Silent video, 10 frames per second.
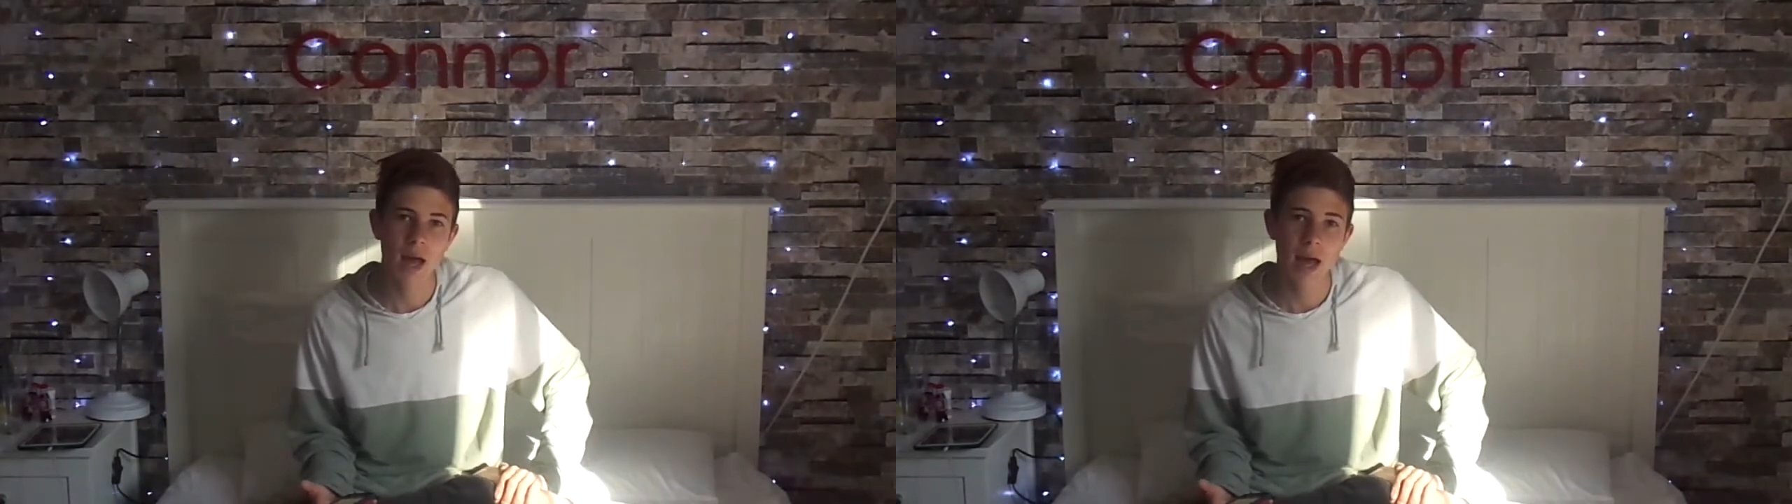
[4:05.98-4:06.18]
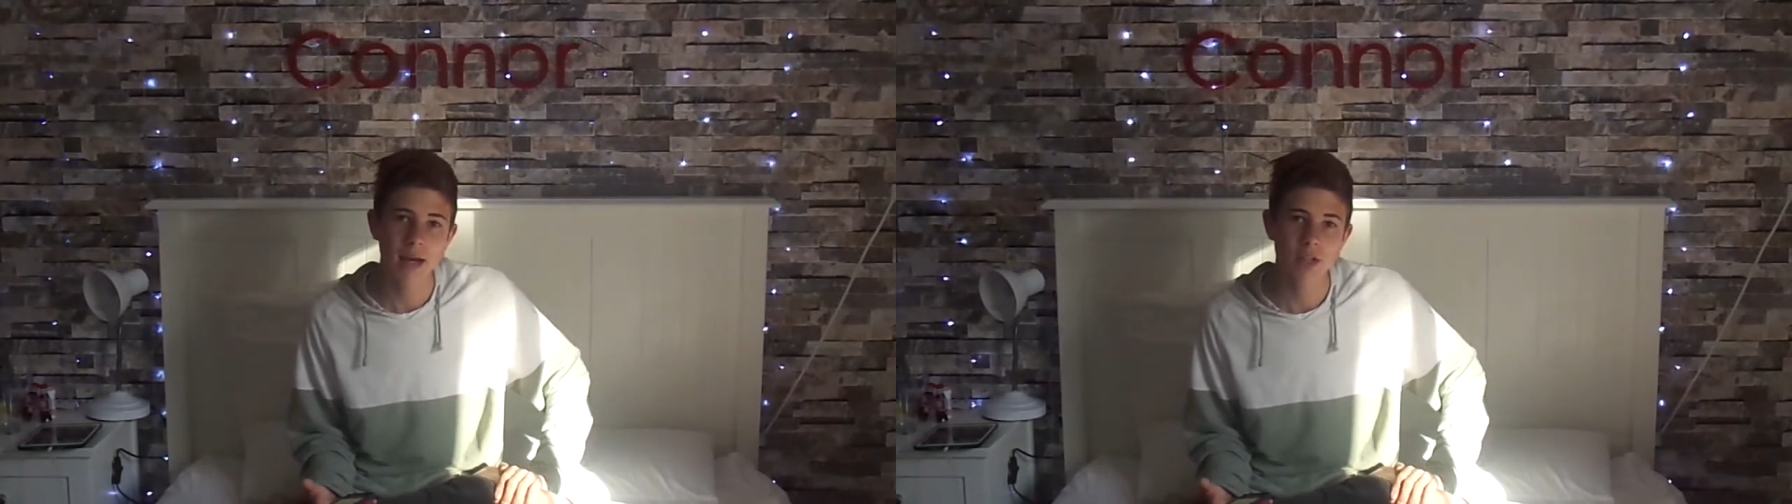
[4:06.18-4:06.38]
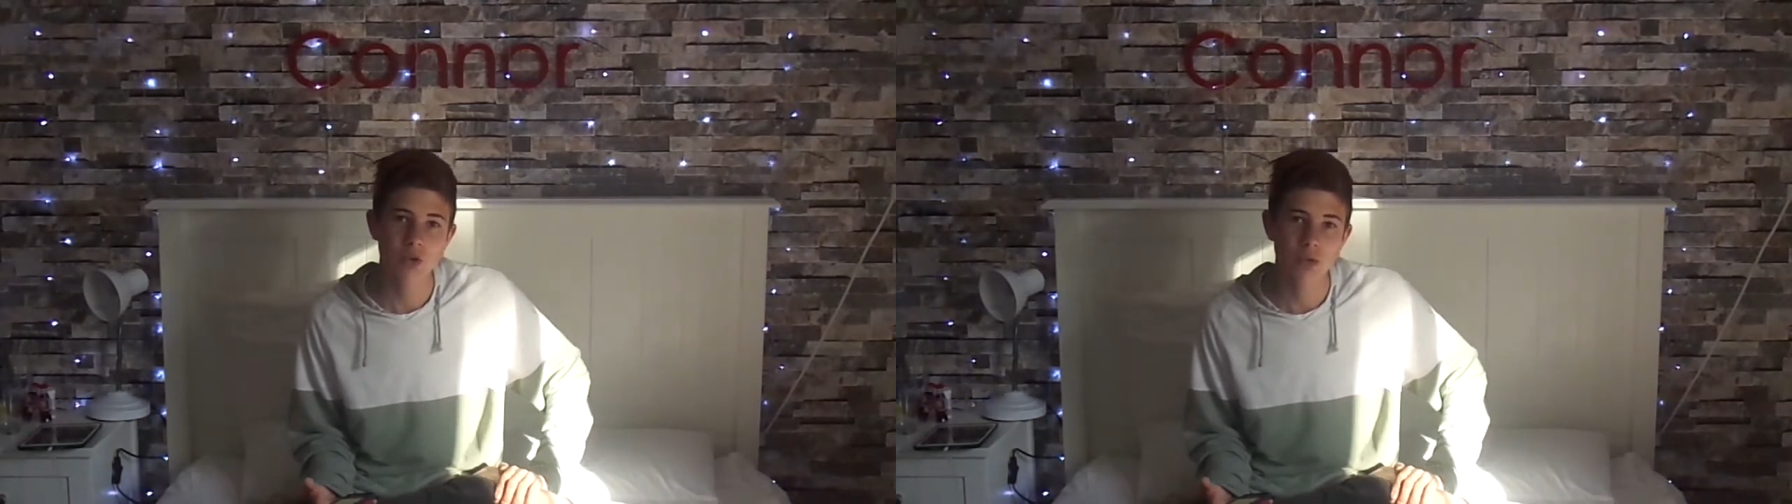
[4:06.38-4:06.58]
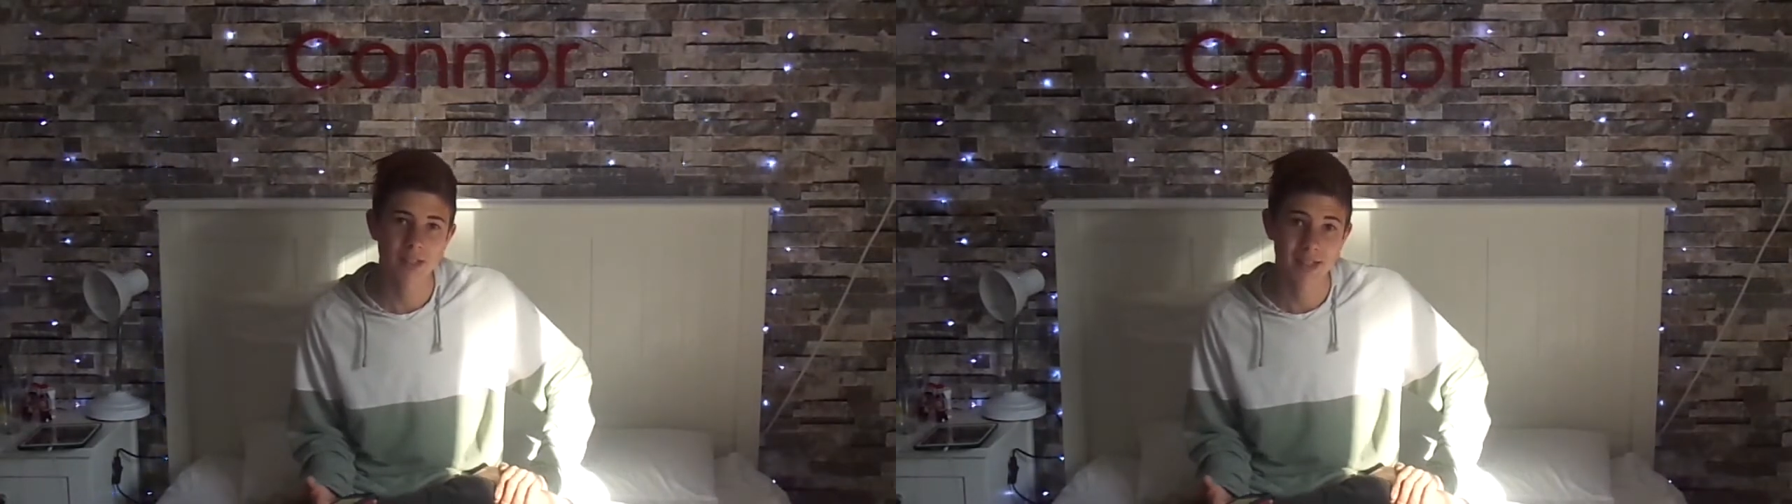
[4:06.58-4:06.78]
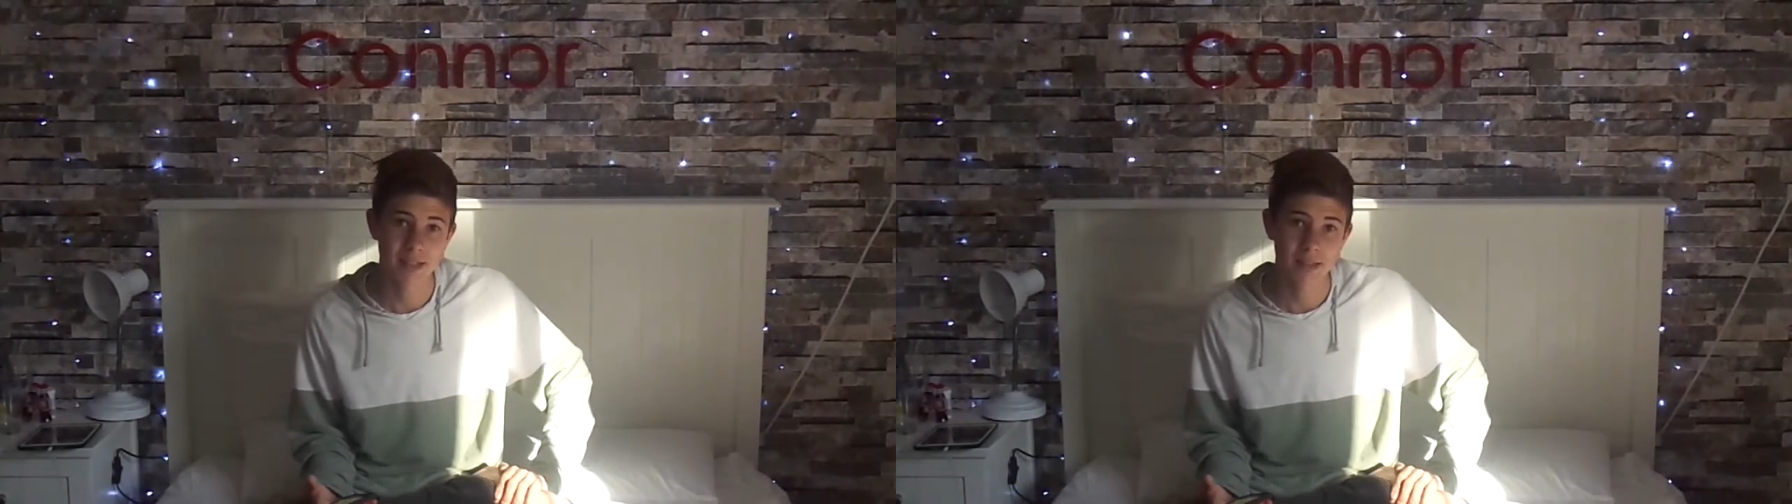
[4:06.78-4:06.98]
Alex or
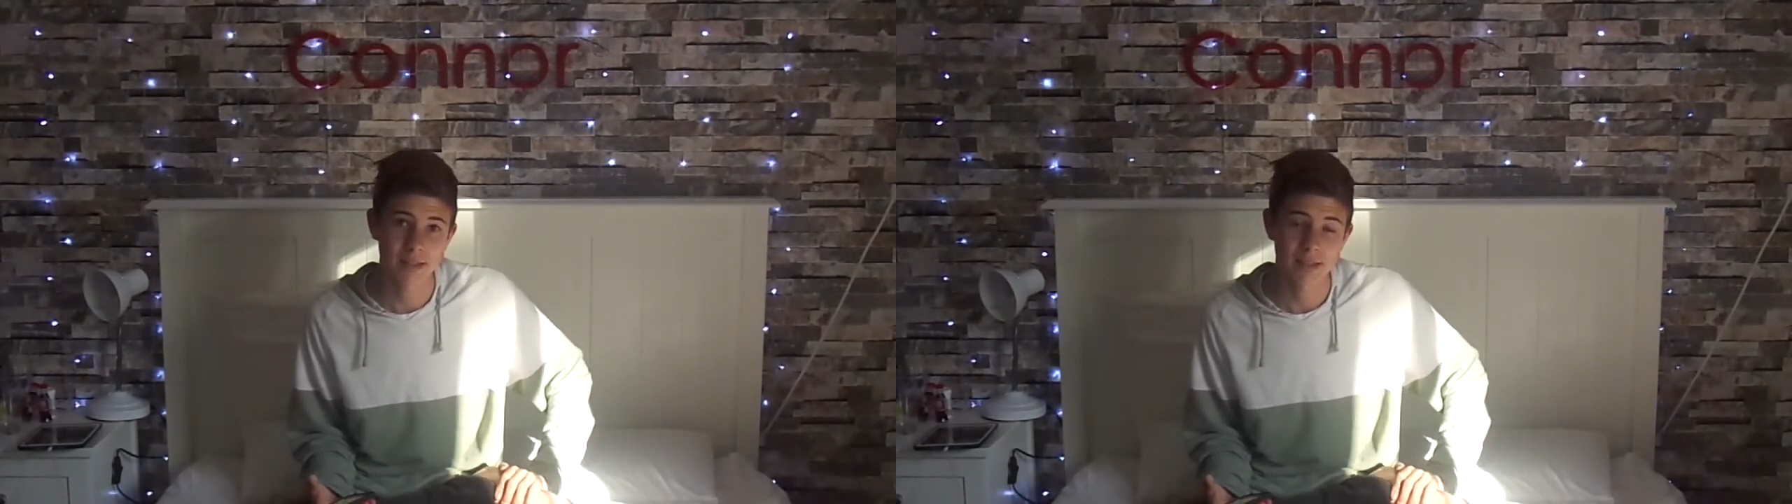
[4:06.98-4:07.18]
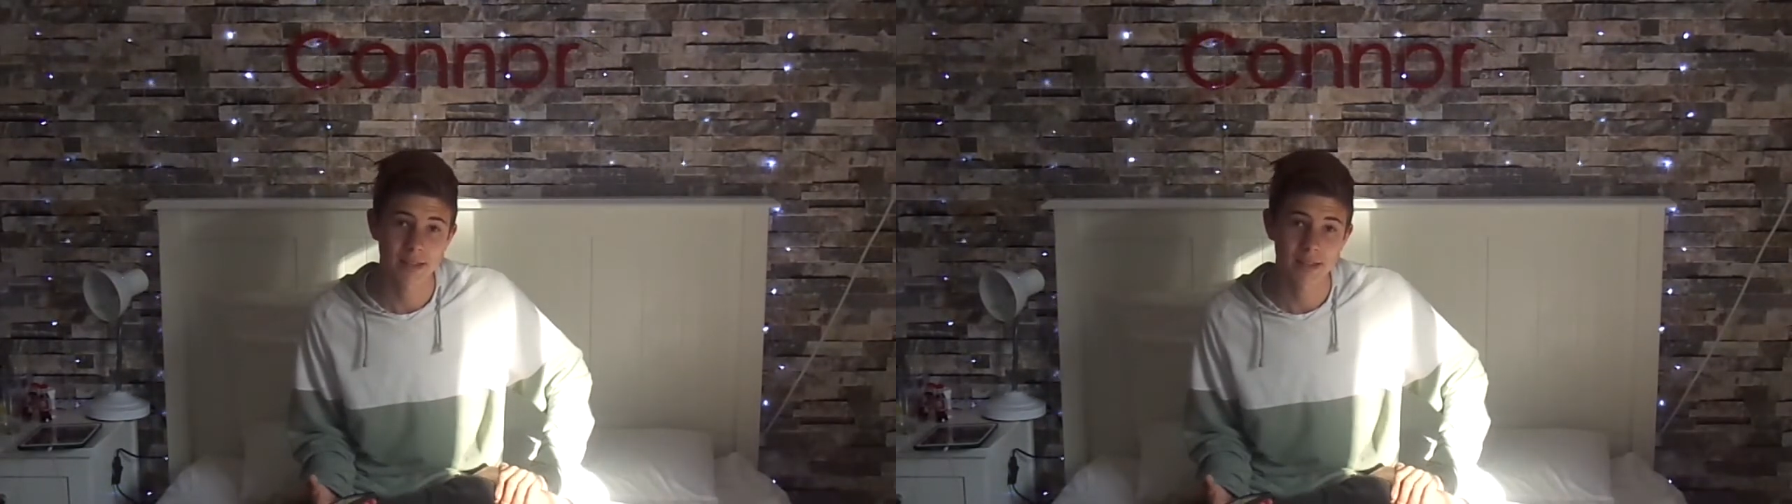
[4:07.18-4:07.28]
Dylan.